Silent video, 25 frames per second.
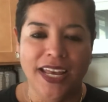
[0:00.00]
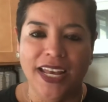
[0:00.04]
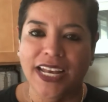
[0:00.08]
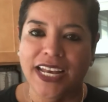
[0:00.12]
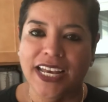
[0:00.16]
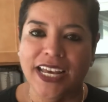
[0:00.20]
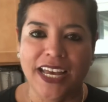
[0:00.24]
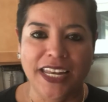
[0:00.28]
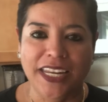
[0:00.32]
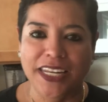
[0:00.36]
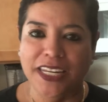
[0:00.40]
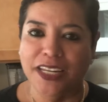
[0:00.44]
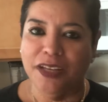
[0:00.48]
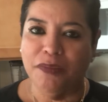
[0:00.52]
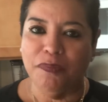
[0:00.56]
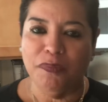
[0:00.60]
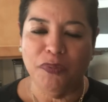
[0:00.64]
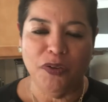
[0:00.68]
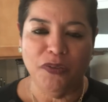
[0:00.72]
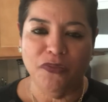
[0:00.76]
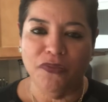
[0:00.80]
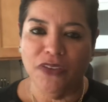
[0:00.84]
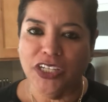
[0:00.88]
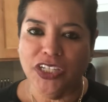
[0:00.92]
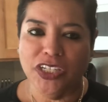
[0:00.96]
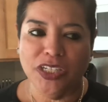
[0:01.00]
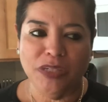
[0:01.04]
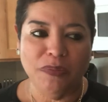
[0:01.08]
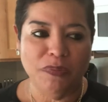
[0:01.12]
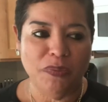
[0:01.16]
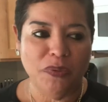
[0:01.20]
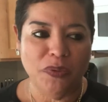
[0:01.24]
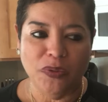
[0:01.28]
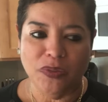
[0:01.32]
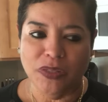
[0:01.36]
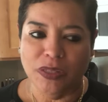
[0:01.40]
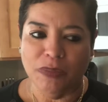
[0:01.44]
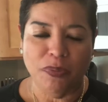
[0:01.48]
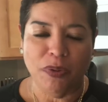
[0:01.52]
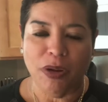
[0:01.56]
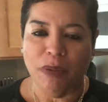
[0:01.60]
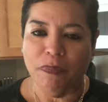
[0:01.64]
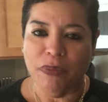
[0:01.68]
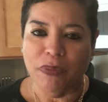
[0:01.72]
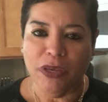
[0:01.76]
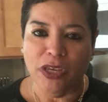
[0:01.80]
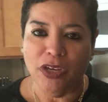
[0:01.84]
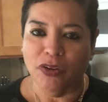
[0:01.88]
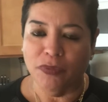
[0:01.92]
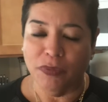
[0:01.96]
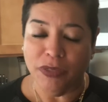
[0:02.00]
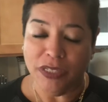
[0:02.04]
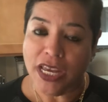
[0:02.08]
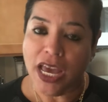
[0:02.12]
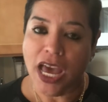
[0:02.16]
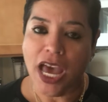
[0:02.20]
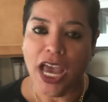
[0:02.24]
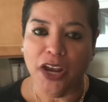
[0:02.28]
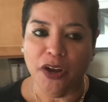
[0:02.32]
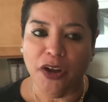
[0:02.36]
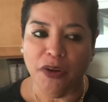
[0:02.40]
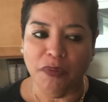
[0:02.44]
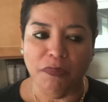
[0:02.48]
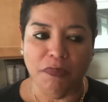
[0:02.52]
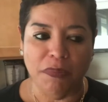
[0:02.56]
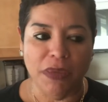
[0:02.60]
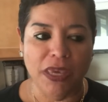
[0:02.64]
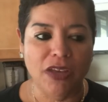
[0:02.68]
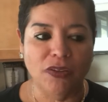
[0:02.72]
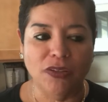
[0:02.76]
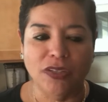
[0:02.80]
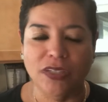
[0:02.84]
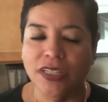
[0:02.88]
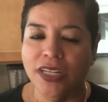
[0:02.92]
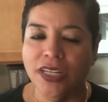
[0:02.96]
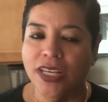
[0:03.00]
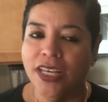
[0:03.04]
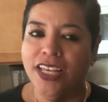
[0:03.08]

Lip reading: cutting up your vegetables and prepping your entire meal.